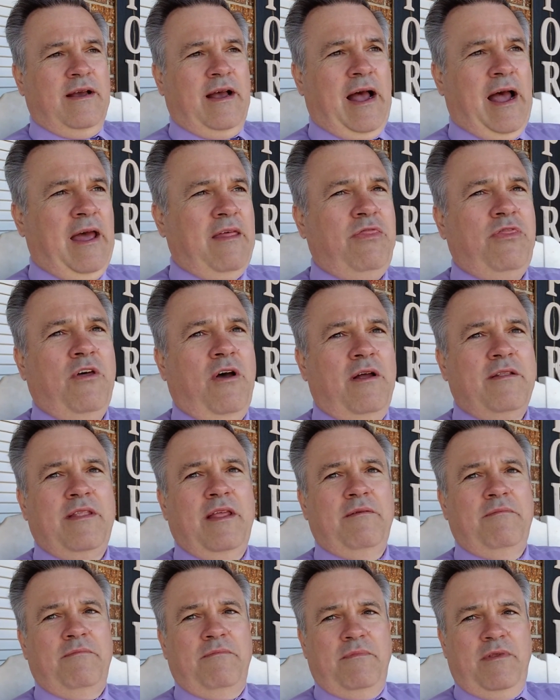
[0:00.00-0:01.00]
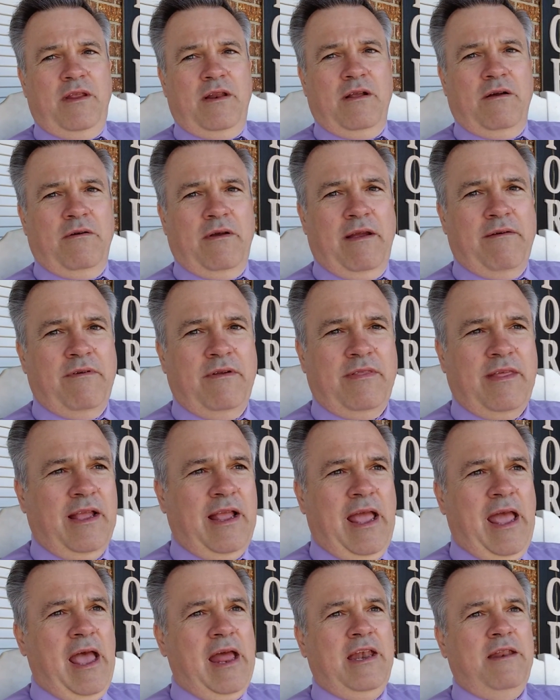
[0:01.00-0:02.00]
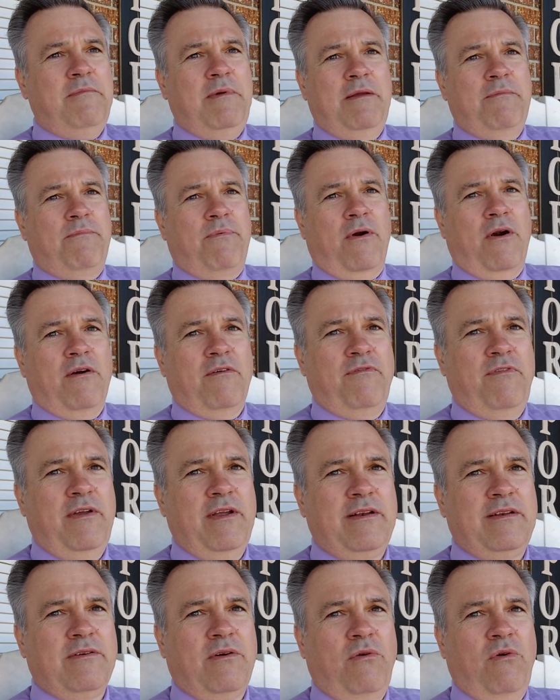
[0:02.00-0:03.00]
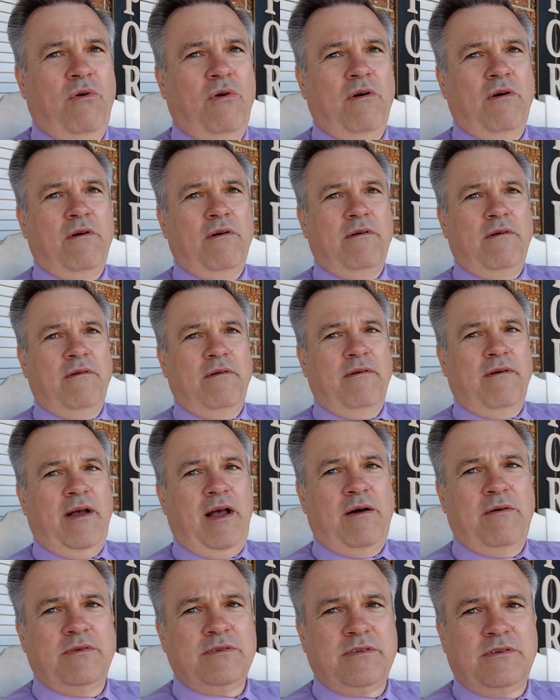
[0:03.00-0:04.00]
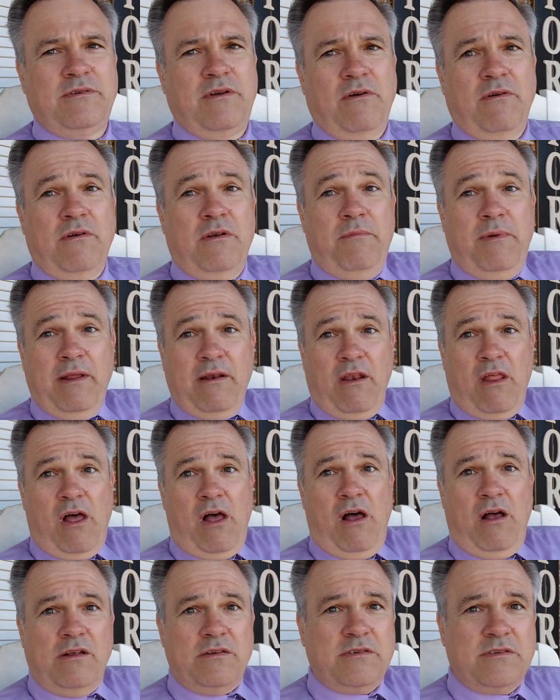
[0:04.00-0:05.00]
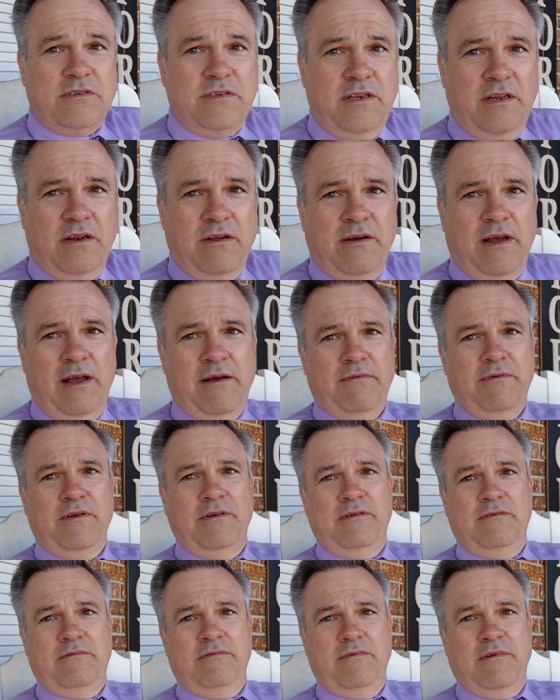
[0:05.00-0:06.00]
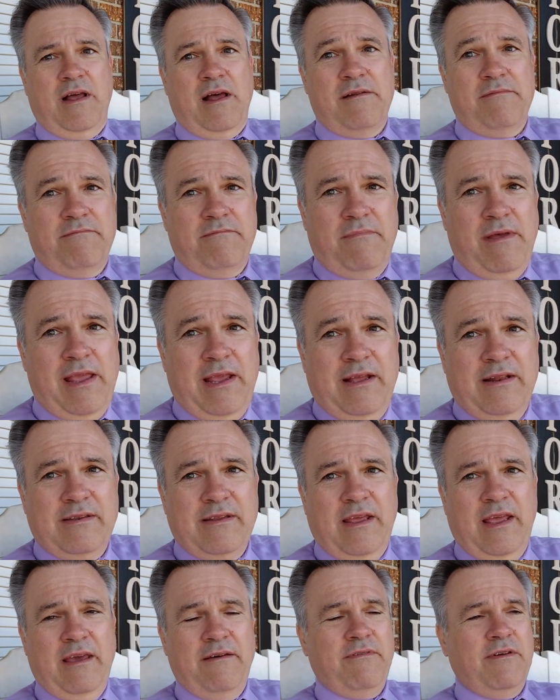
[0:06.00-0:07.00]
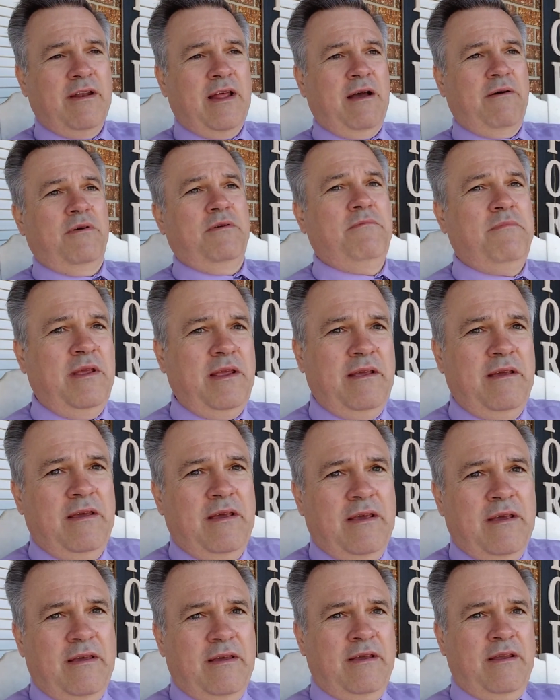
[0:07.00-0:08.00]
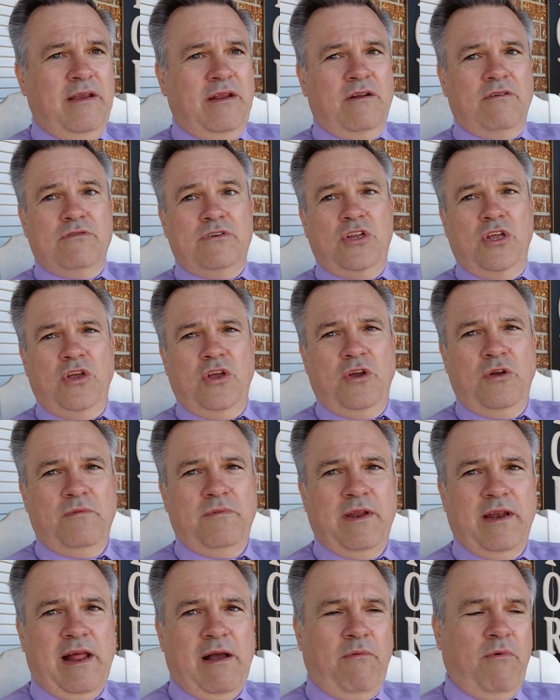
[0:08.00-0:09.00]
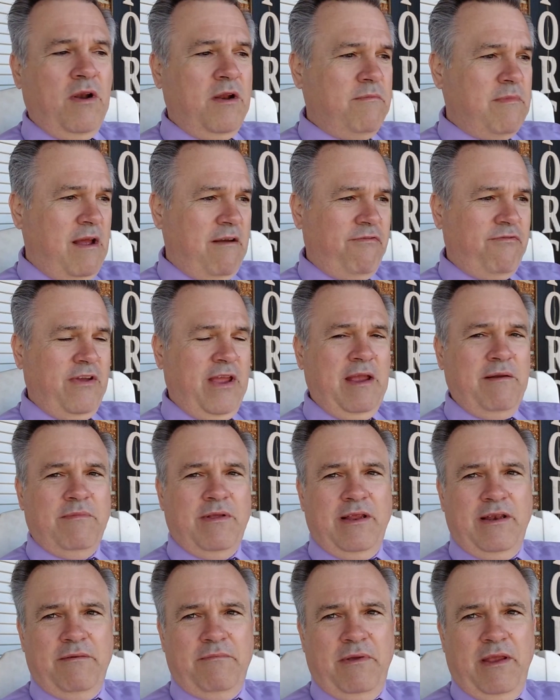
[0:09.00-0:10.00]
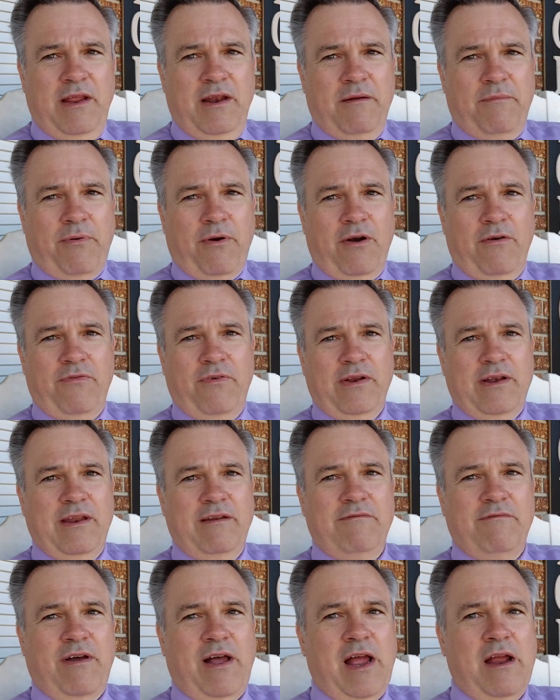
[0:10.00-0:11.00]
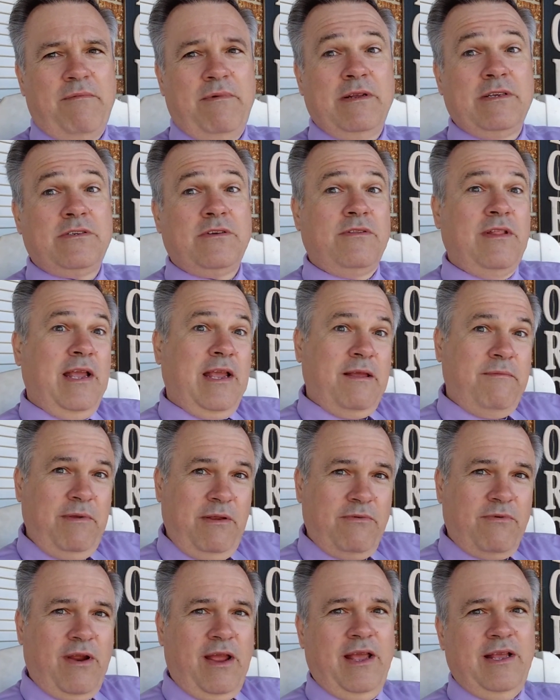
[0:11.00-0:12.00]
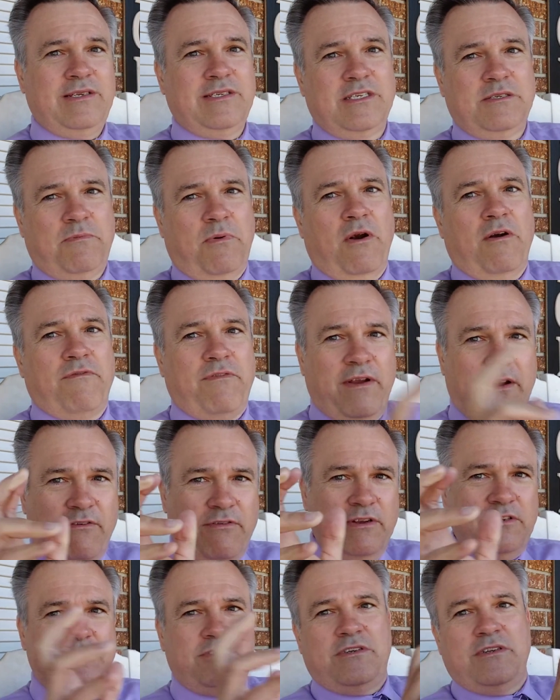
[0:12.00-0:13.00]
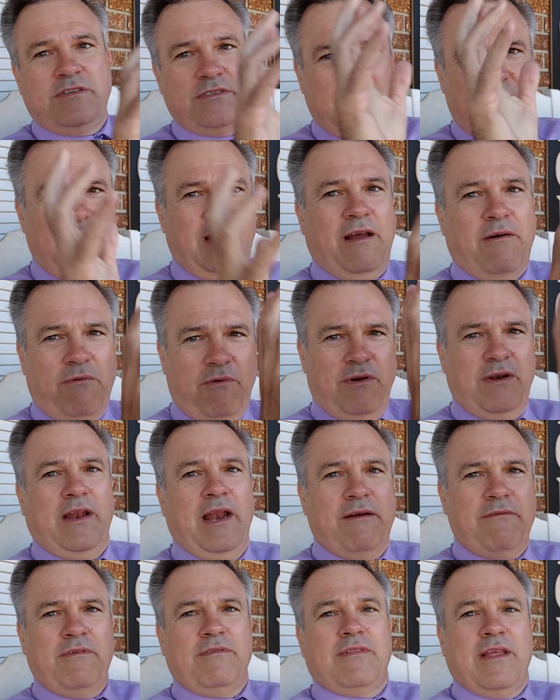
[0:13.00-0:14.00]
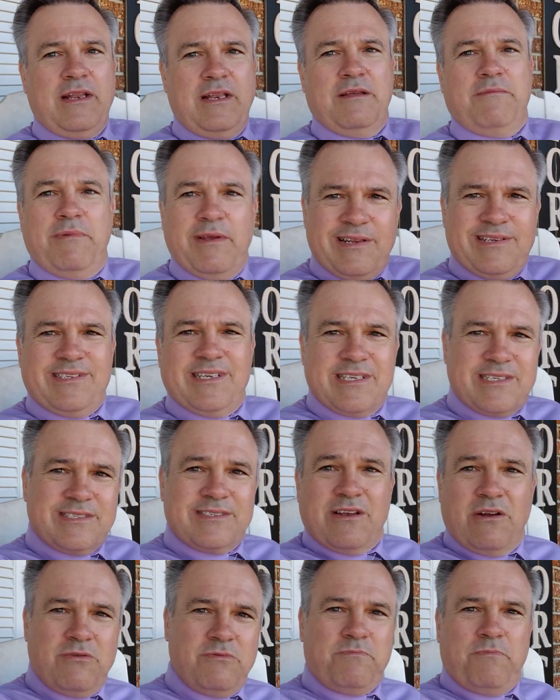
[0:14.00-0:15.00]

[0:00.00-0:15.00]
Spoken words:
I thought that, you know, everything had to be perfect or I was going to be lost. You know, I would not make it to heaven. I would be, you know, doomed. And I wanted my family to be in a perfect environment so they could be raised as perfect Christians. And I wanted everything to be just so